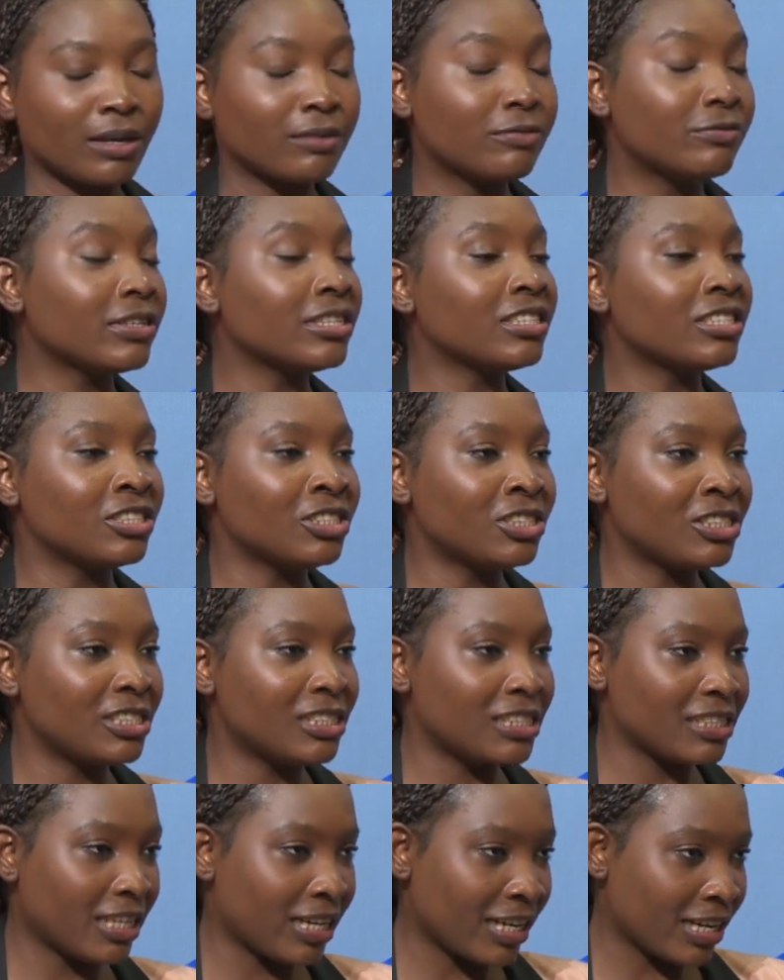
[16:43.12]
finished
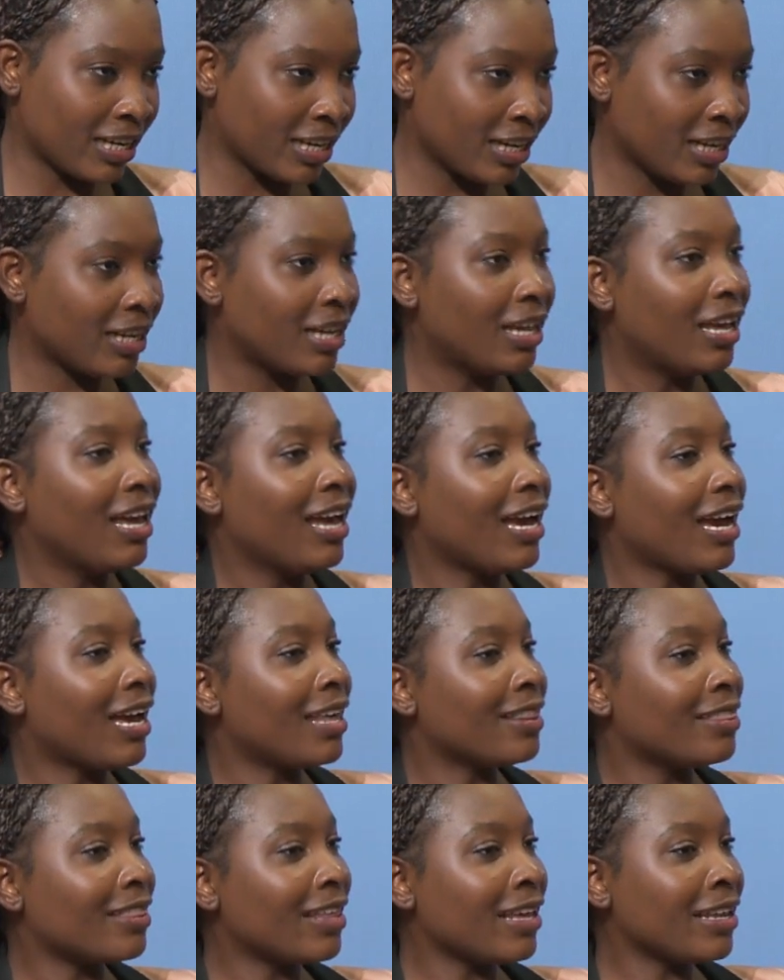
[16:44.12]
yeah.
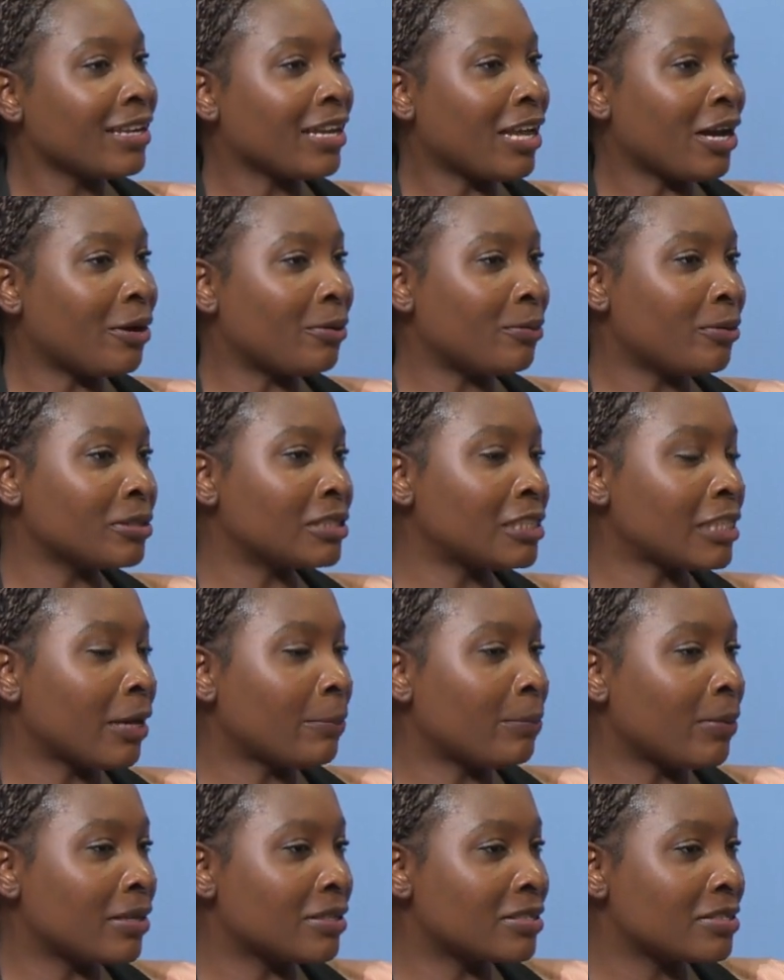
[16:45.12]
and then now what
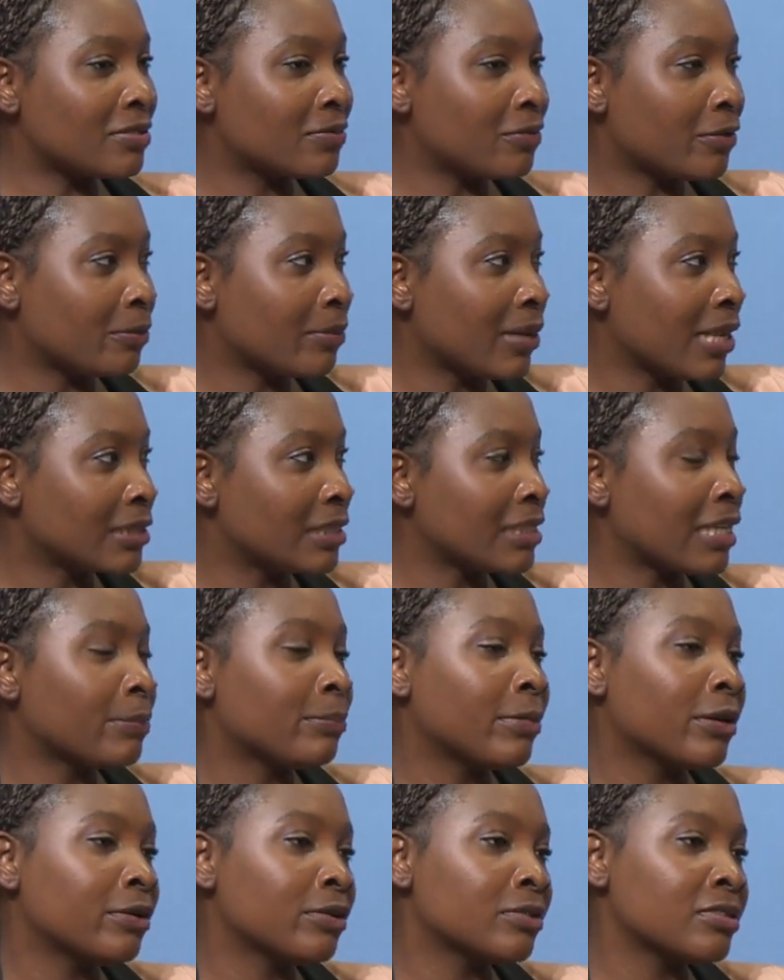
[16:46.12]
happens from that and
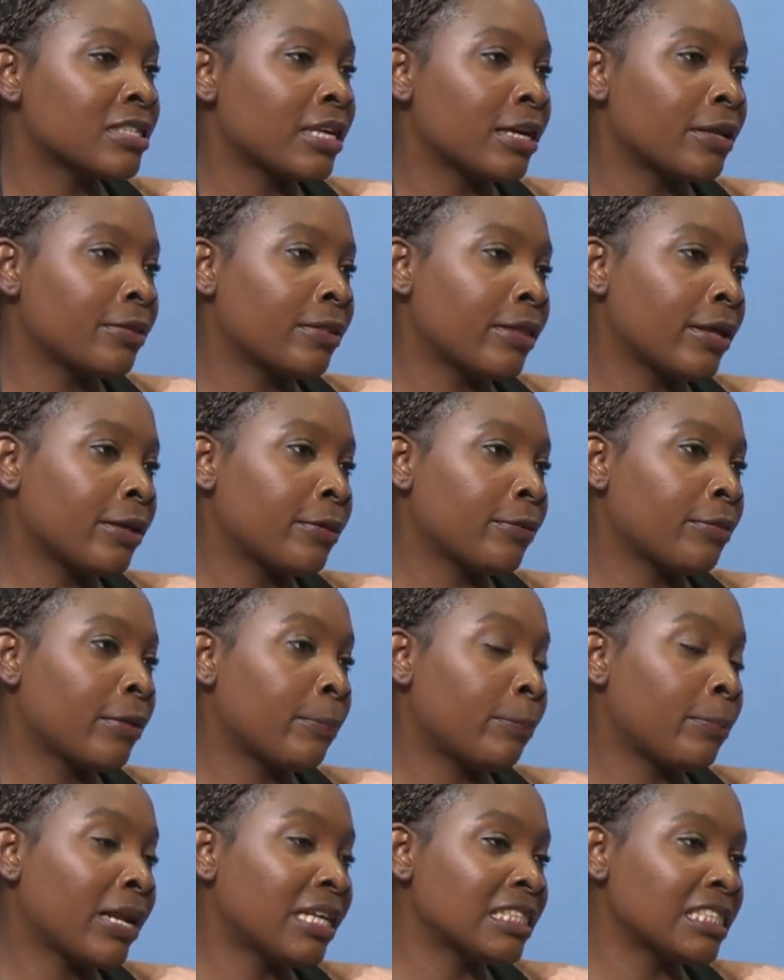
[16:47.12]
because uh, the the
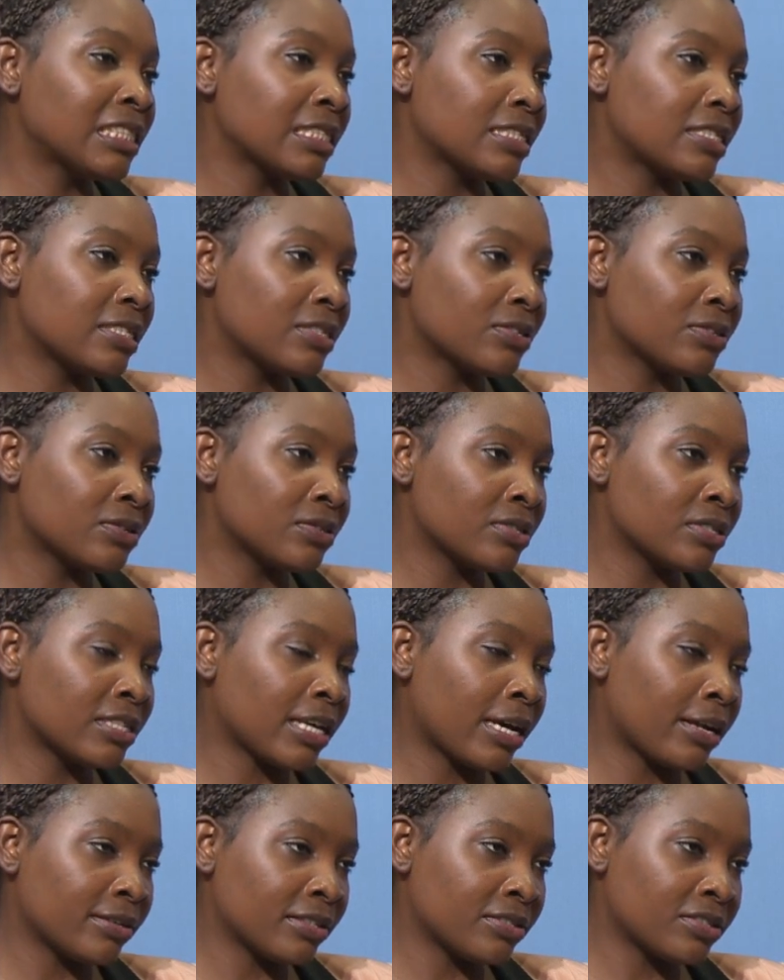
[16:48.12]
planting seasons
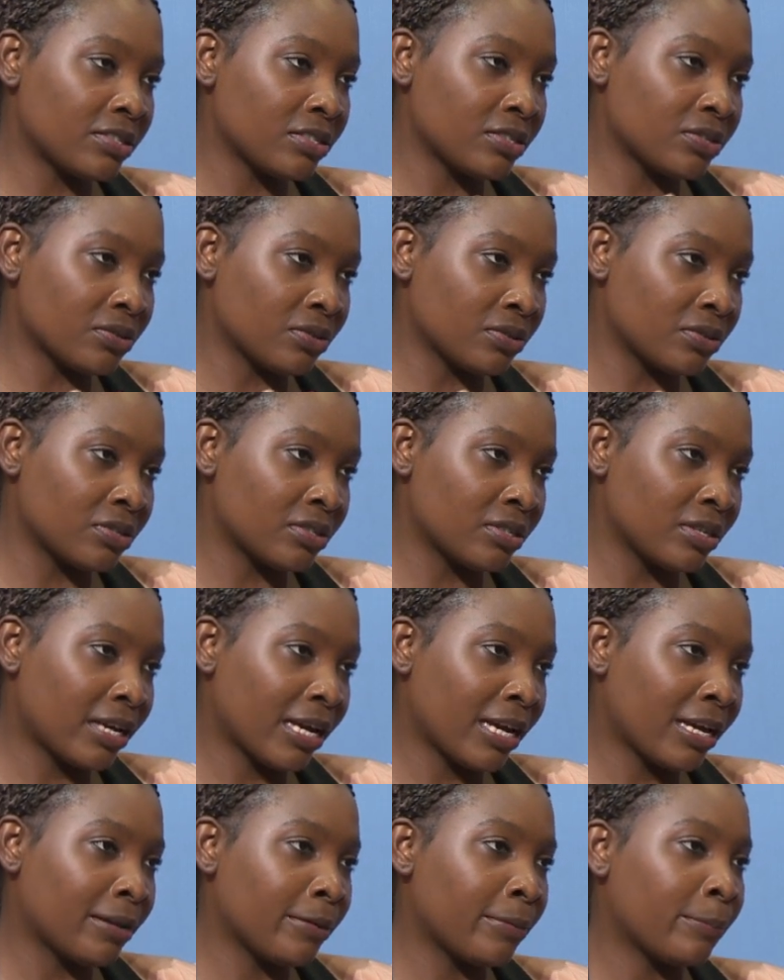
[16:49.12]
are in seasons
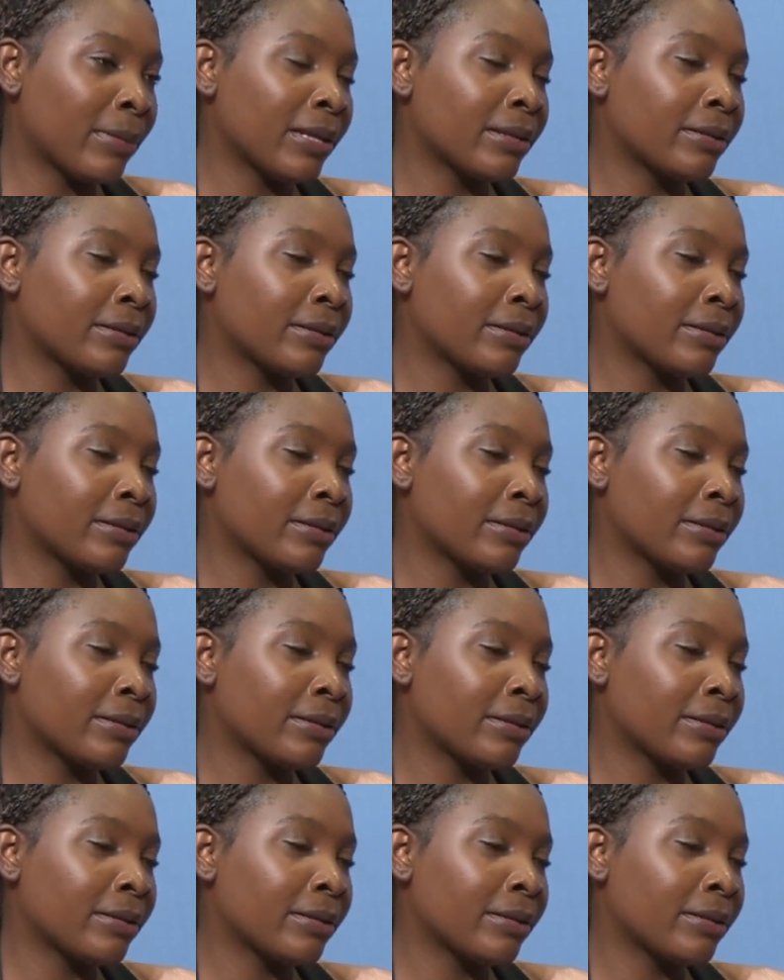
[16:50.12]
and